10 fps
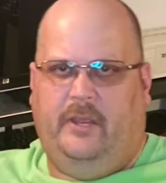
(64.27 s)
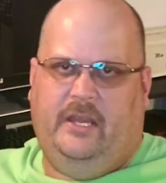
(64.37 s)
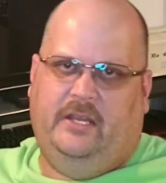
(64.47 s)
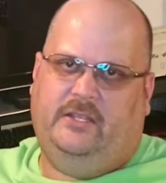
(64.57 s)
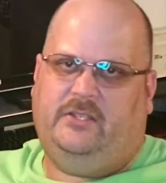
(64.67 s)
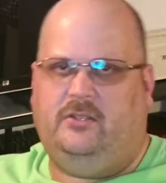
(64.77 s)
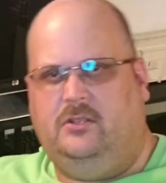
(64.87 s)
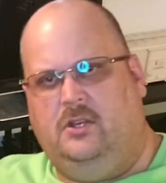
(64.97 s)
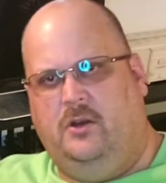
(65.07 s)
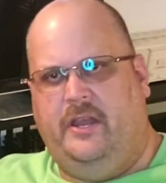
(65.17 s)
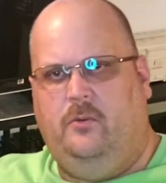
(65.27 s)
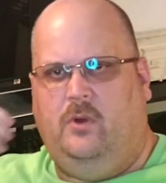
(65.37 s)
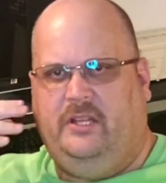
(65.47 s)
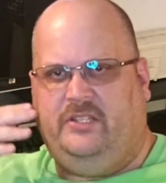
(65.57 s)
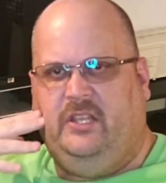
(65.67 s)
because go ahead and
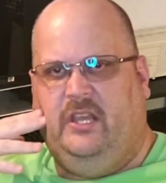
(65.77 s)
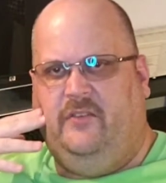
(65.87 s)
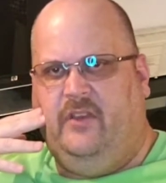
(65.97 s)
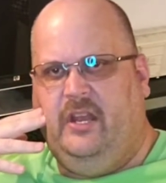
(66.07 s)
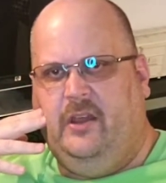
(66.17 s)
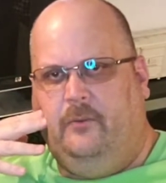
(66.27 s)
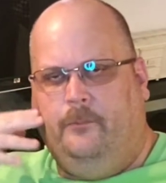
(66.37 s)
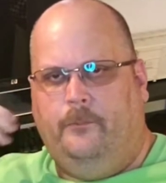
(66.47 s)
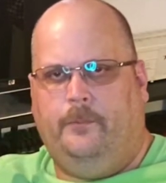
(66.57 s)
watch the other video.